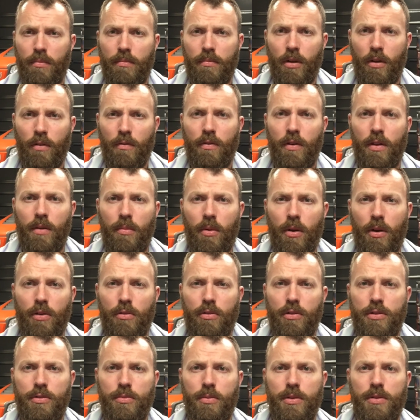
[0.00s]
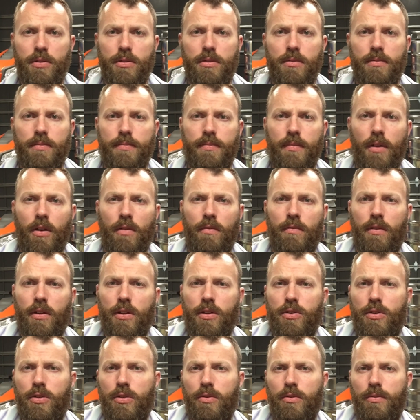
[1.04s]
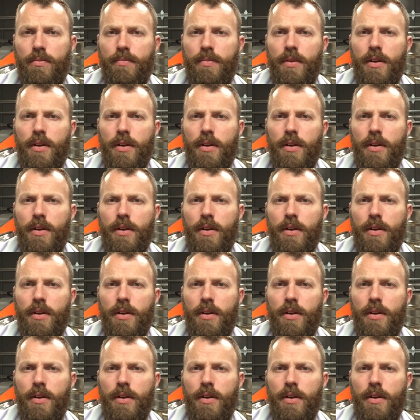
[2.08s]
Hopefully by Christmas, hopefully soon.